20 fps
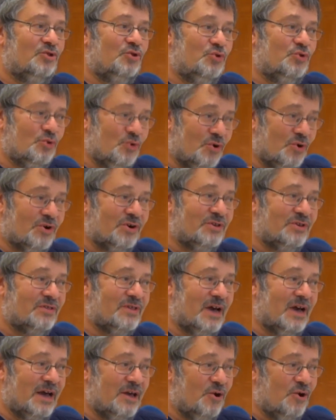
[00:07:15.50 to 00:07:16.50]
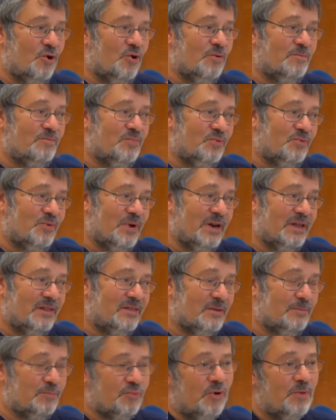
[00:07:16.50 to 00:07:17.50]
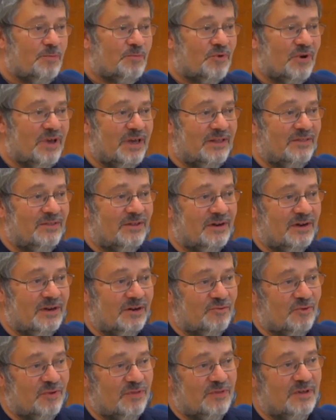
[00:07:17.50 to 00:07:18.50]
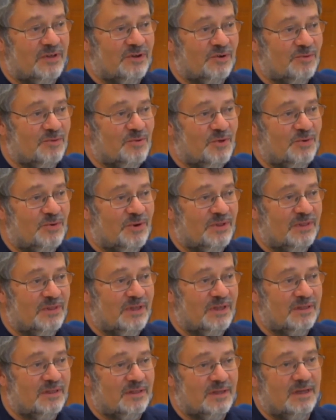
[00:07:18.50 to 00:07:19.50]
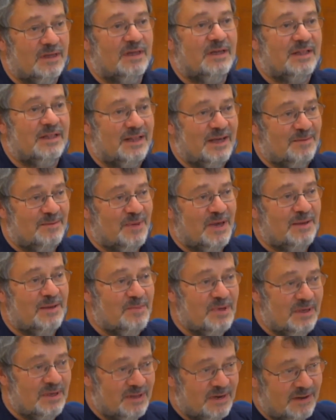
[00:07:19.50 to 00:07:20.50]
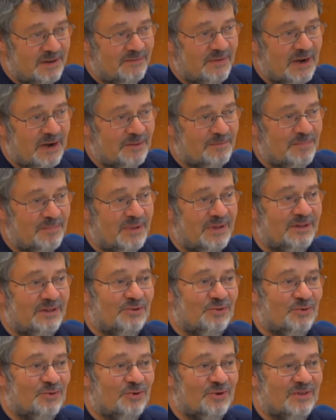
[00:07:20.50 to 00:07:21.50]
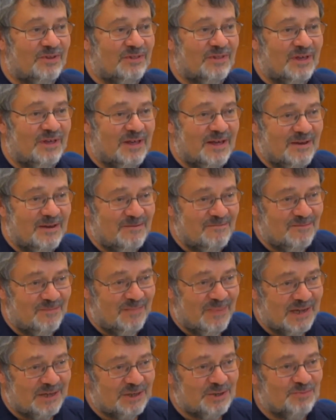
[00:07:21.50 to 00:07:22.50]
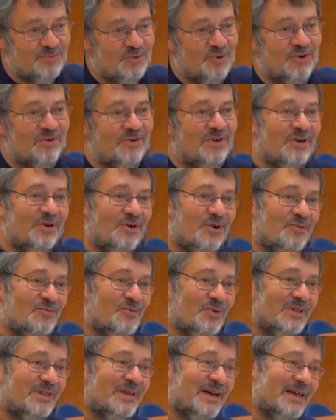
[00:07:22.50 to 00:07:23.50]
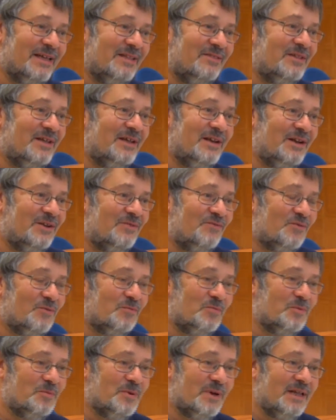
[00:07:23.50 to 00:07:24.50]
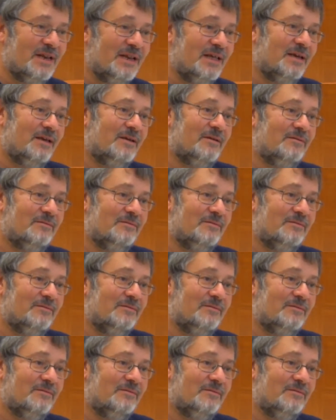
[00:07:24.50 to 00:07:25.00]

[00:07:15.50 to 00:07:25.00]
towards, I hope, when it's appropriated in Christian communities, there may be a development towards much more of what I intended from the beginning.